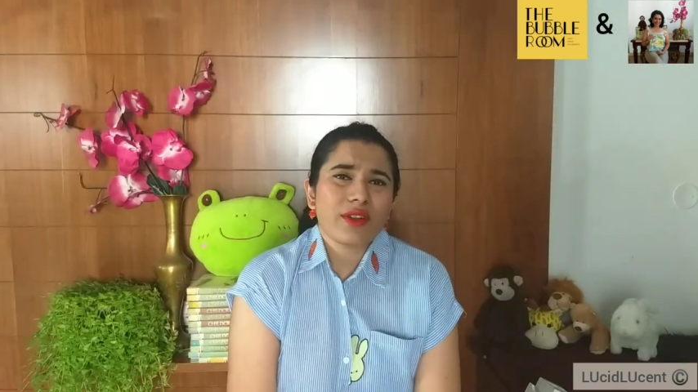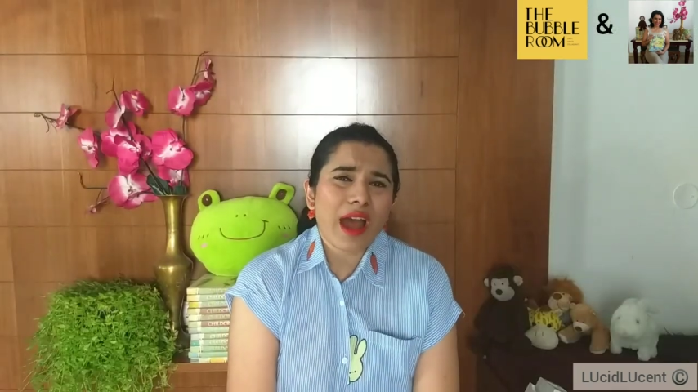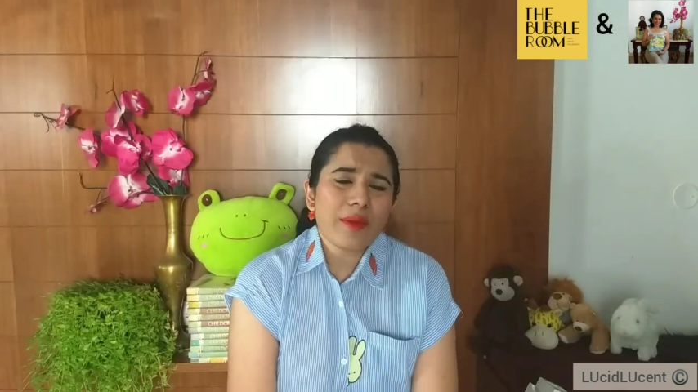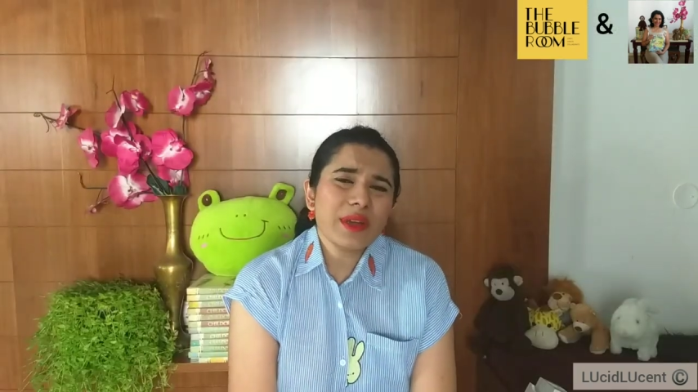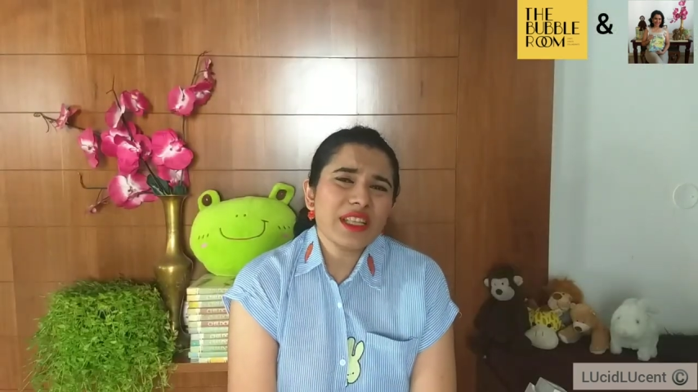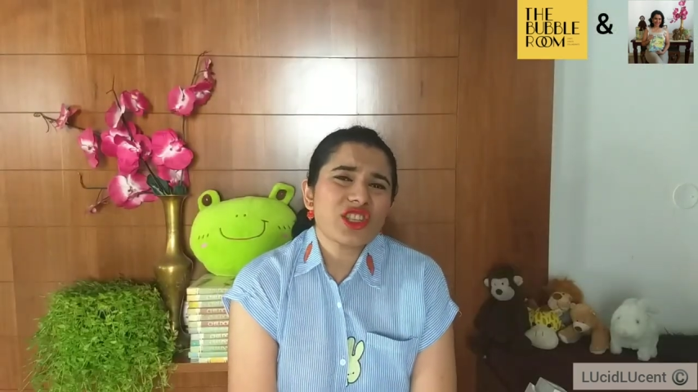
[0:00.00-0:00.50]

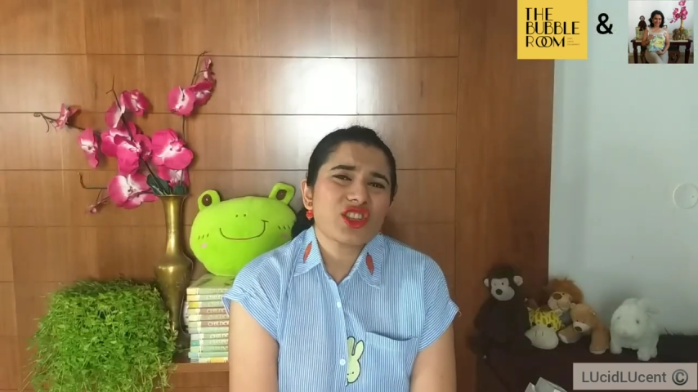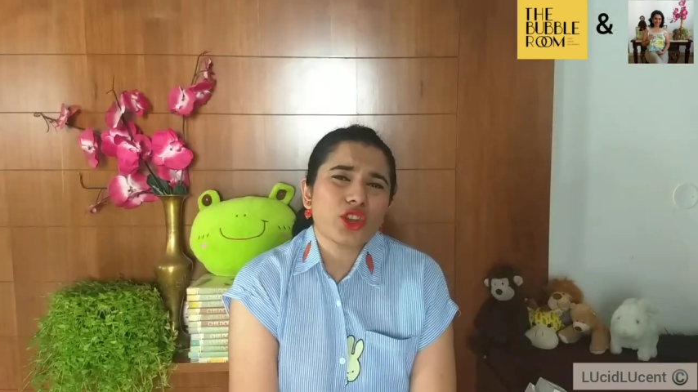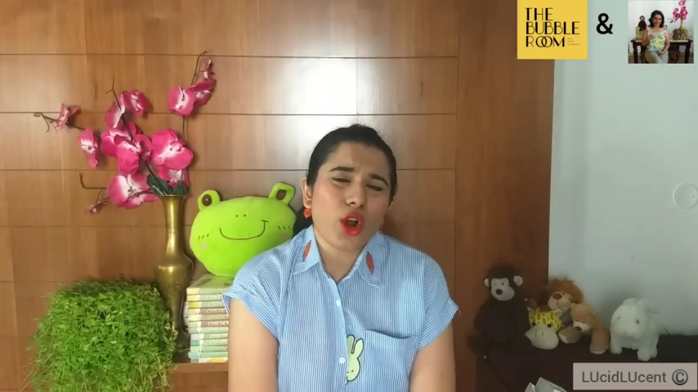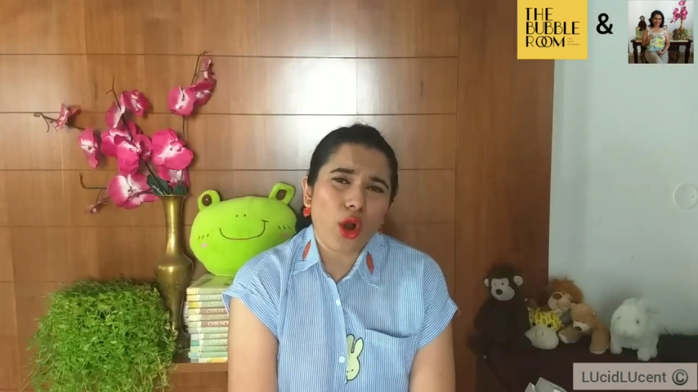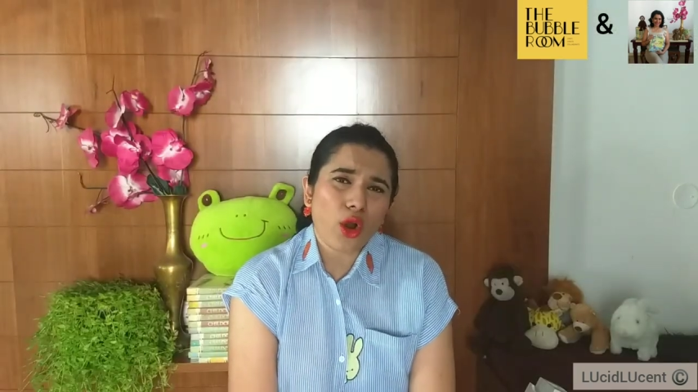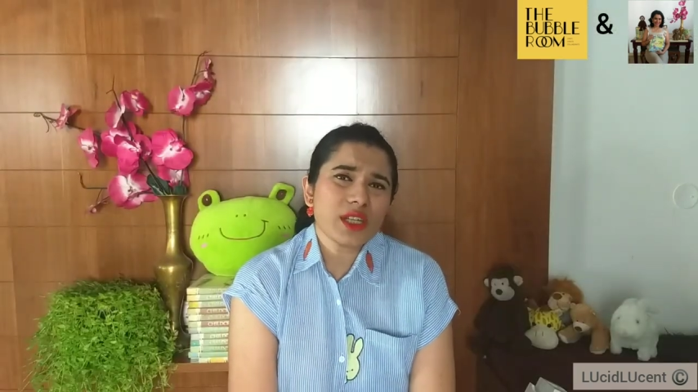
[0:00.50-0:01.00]
rabbits
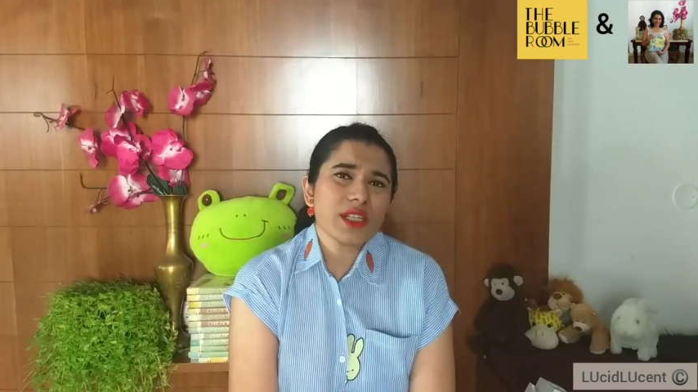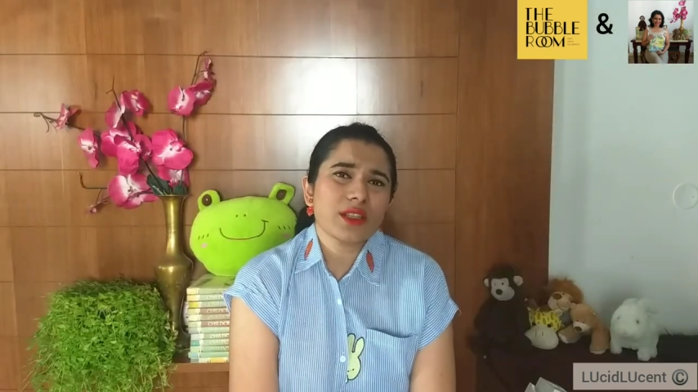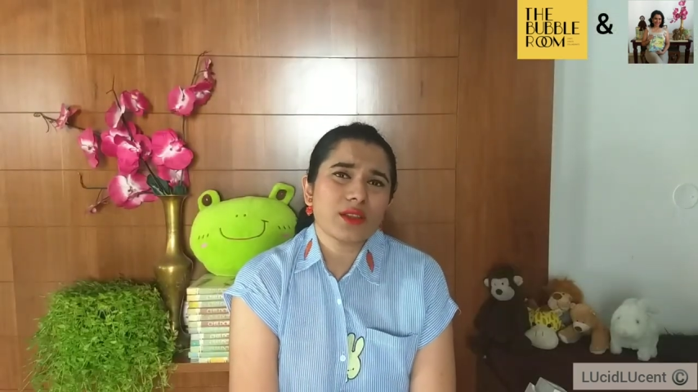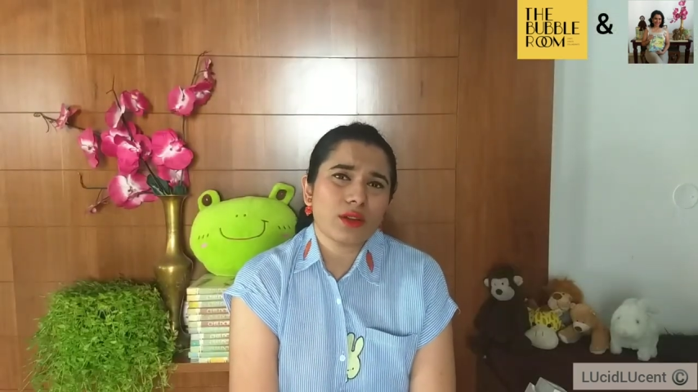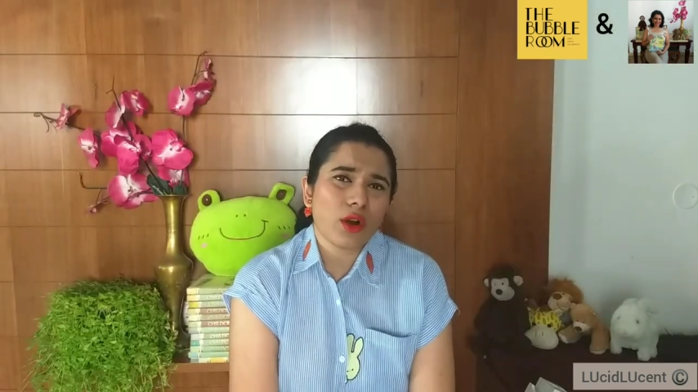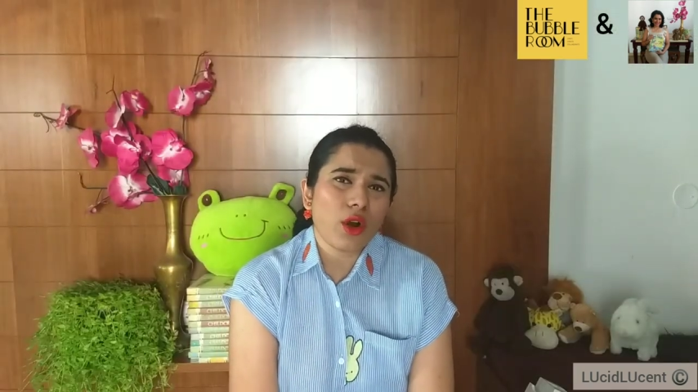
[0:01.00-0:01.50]
thought and